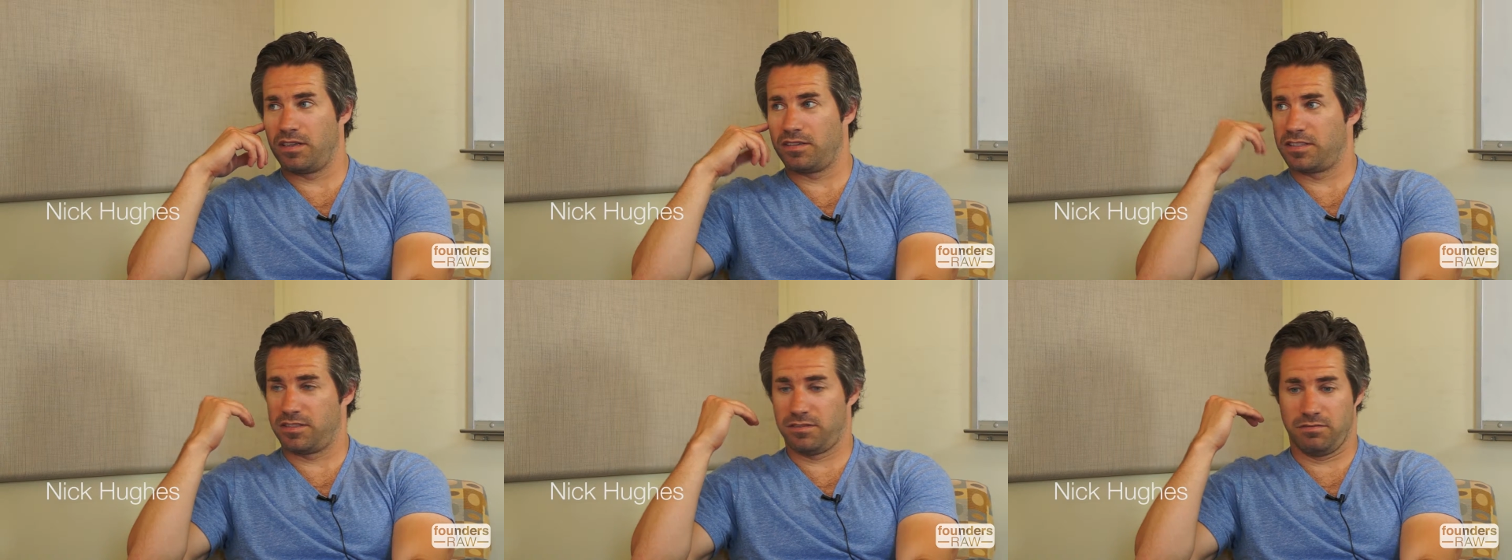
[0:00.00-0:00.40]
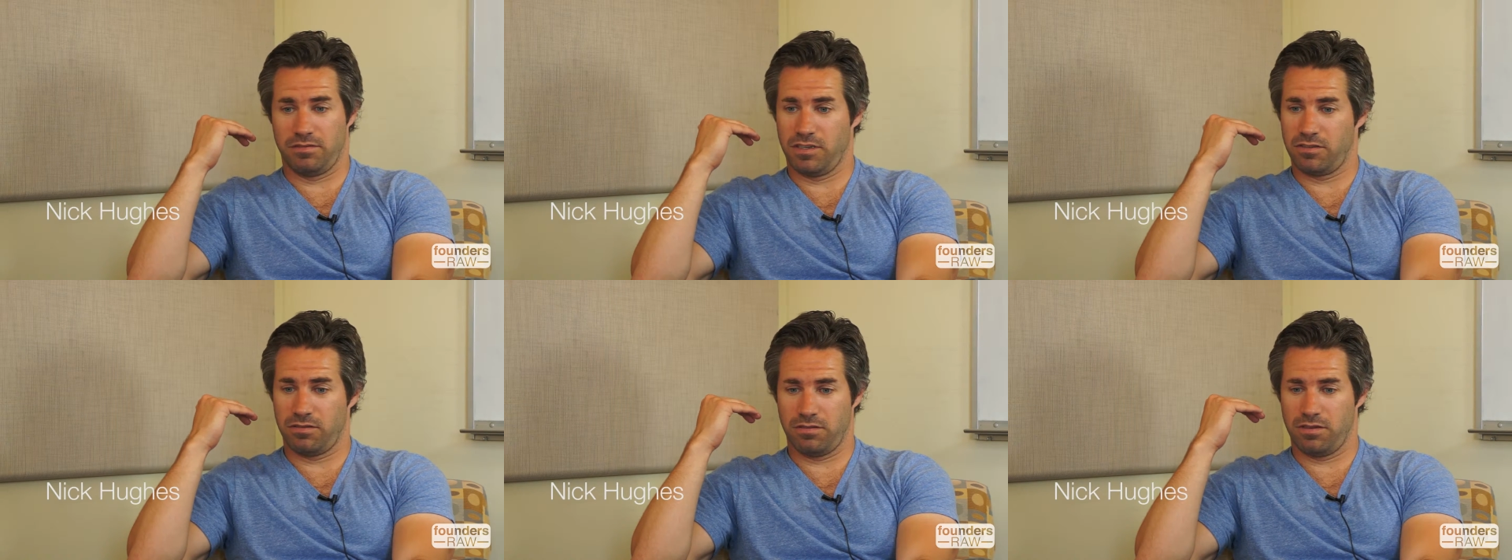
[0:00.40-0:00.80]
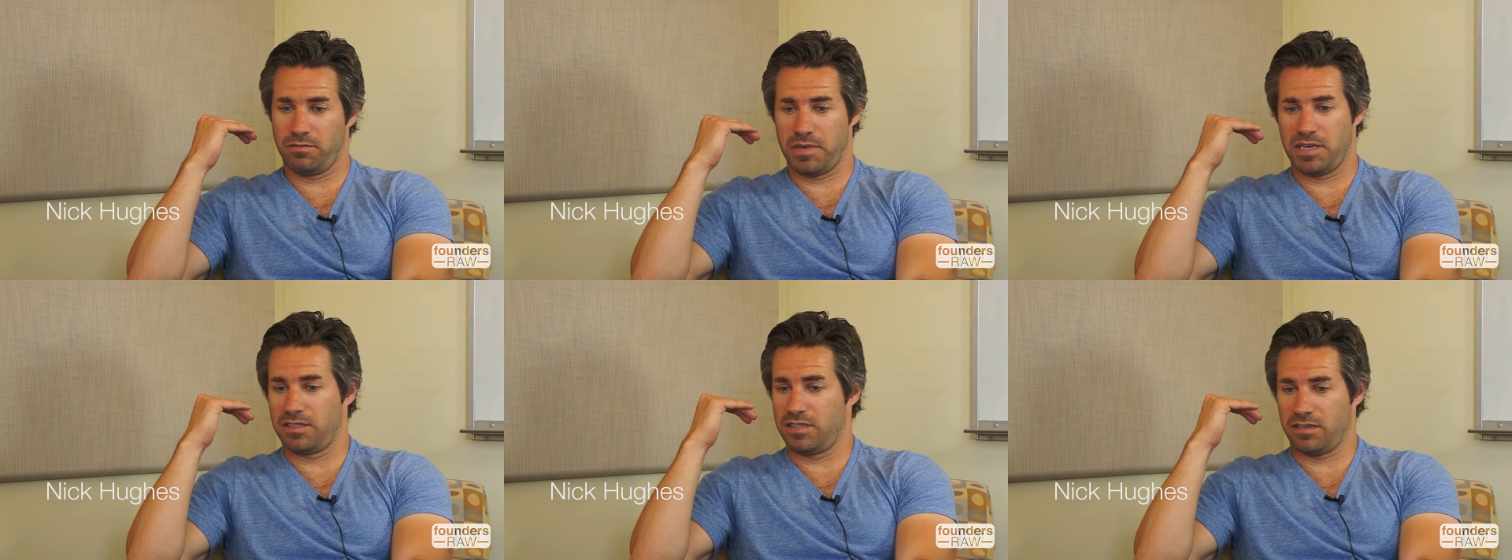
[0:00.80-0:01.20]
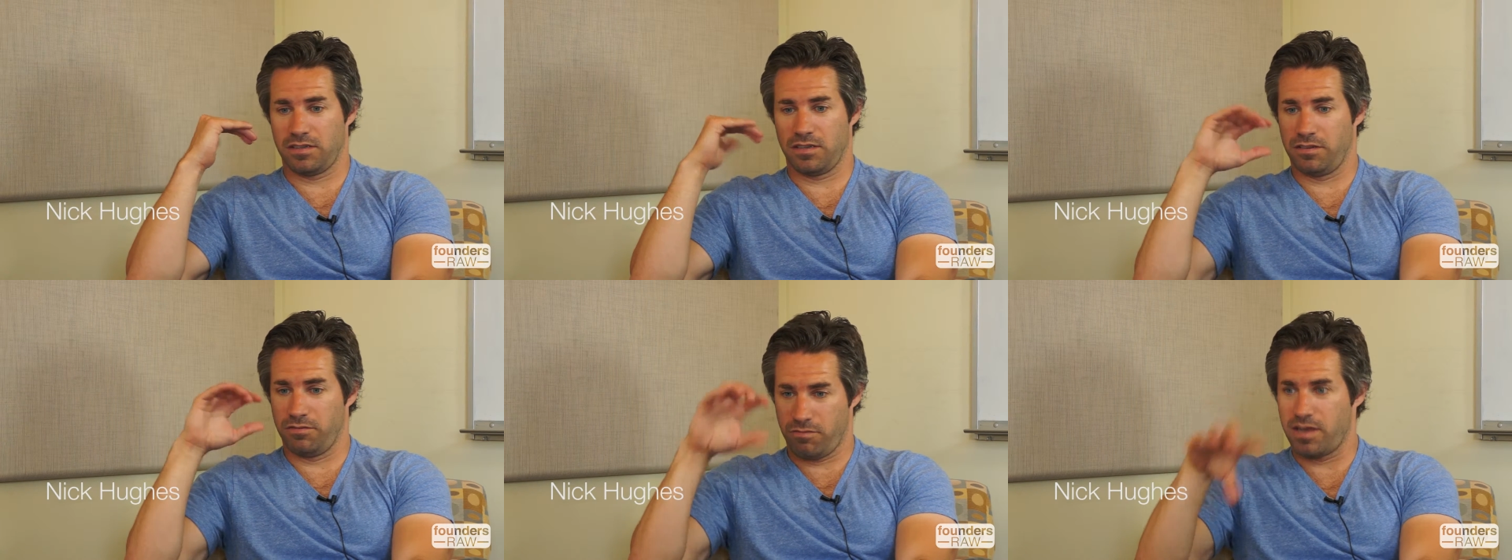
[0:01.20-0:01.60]
it's you're you're
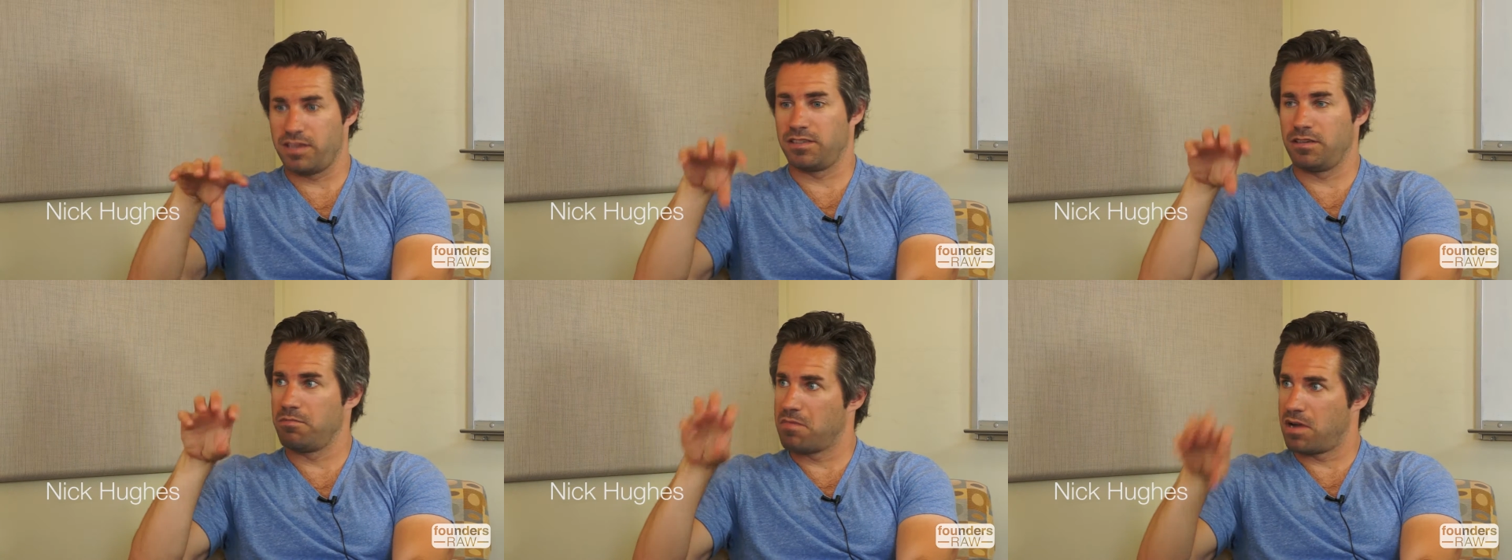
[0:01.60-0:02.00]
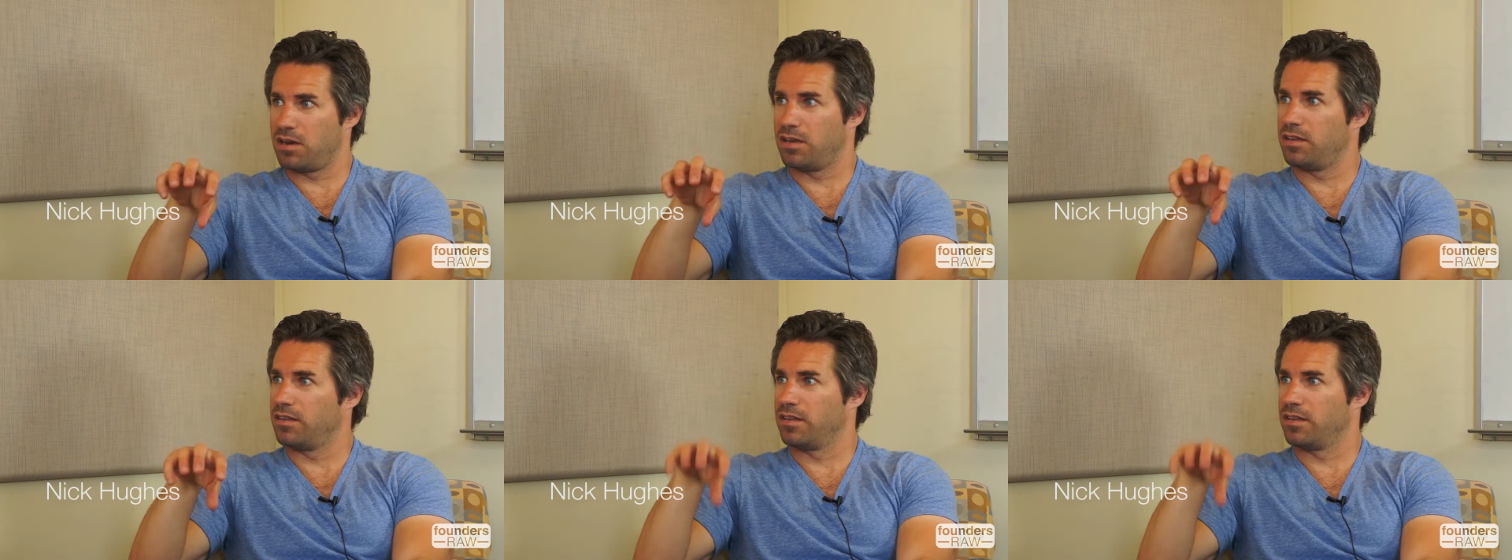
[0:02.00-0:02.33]
basically raising money?